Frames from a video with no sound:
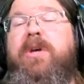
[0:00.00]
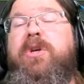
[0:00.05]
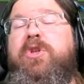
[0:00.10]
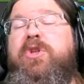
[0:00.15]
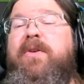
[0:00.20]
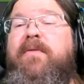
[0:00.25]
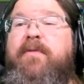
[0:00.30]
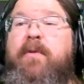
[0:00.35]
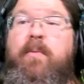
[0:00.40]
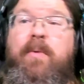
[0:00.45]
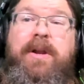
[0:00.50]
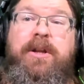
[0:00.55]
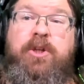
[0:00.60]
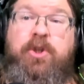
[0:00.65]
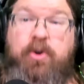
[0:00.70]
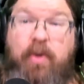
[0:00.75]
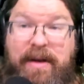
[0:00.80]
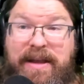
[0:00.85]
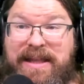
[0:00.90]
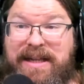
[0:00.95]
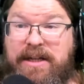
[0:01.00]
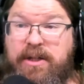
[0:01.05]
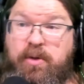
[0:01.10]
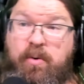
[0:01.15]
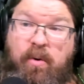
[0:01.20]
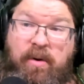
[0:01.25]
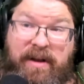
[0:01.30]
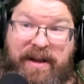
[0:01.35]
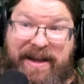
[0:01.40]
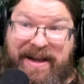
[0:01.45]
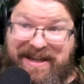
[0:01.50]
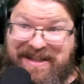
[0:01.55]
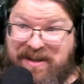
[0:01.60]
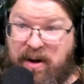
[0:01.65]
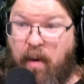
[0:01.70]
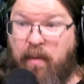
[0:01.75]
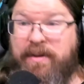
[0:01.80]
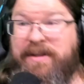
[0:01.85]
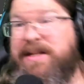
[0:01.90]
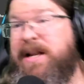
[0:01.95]
So if you want to join the Discord, link is
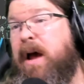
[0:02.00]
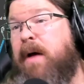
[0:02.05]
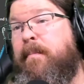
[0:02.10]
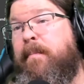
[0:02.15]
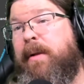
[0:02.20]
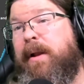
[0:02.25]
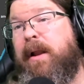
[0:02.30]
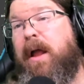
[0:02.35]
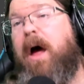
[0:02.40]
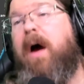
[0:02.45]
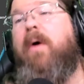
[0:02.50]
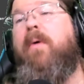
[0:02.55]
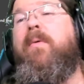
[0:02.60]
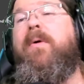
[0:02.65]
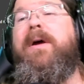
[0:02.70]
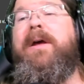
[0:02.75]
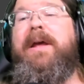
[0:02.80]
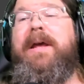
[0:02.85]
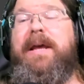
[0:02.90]
always down below.